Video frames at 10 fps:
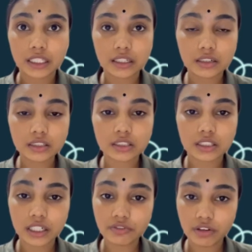Thus,
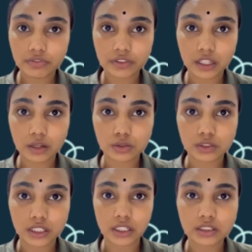
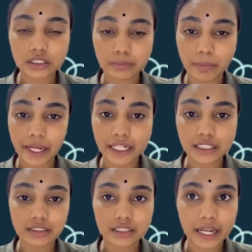35,000
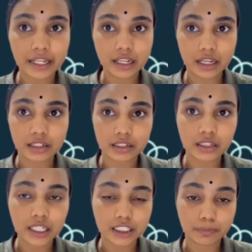minus
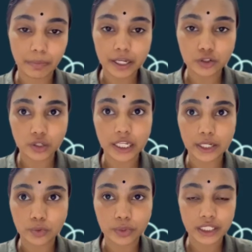900 is paid to
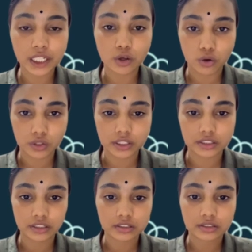equity holders.